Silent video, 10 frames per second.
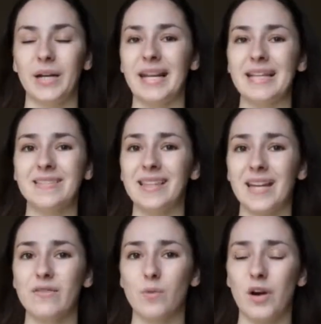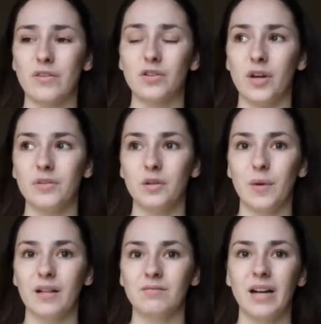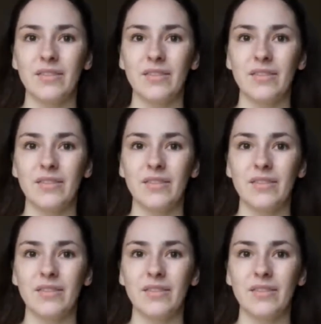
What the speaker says: but it isn't the end of the world if you don't do well.